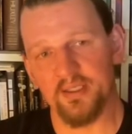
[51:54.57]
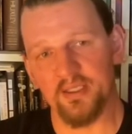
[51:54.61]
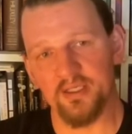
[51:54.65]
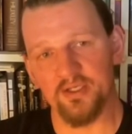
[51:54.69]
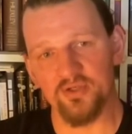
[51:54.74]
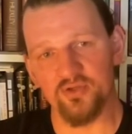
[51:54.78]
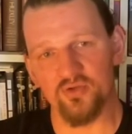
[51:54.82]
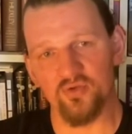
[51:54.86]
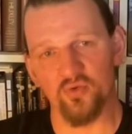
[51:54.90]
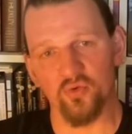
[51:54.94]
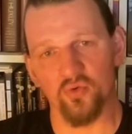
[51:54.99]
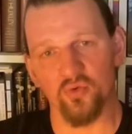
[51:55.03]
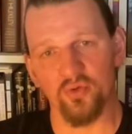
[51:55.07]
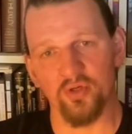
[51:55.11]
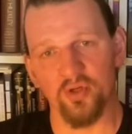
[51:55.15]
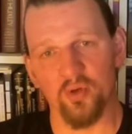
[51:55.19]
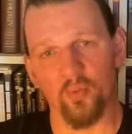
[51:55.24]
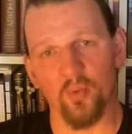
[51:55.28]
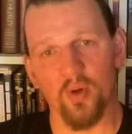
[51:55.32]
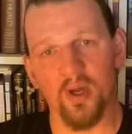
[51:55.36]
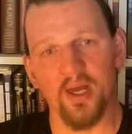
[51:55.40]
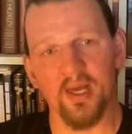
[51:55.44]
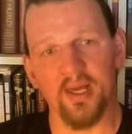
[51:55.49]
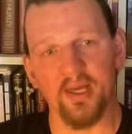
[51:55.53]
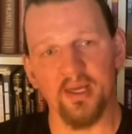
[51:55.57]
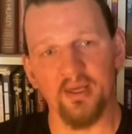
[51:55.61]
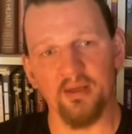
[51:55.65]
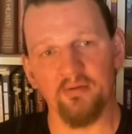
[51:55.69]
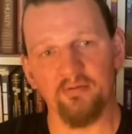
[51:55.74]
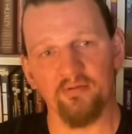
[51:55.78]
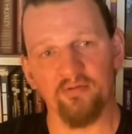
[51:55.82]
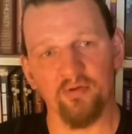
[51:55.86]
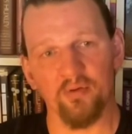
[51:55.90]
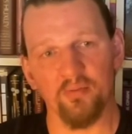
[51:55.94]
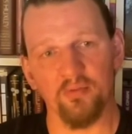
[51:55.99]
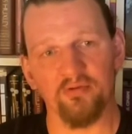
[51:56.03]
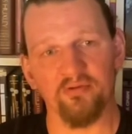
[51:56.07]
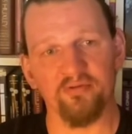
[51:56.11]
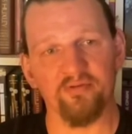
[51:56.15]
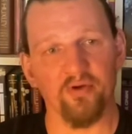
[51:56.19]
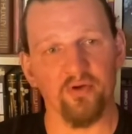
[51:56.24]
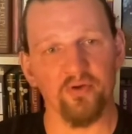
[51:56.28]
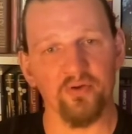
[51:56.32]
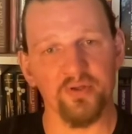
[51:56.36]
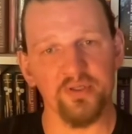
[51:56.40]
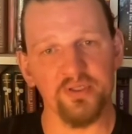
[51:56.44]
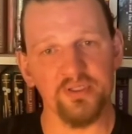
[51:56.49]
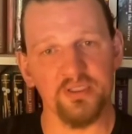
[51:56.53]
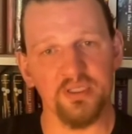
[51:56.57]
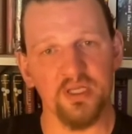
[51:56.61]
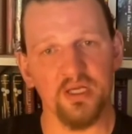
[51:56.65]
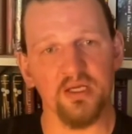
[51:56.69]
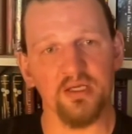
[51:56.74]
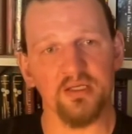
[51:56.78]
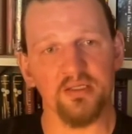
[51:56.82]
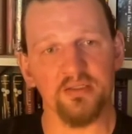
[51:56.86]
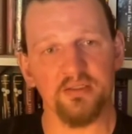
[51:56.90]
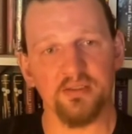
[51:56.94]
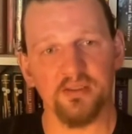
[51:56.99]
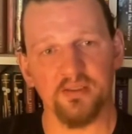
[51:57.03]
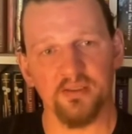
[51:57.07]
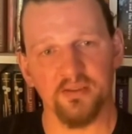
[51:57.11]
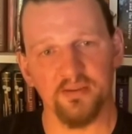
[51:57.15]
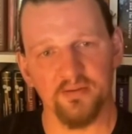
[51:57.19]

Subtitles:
is drawn away from a focused task.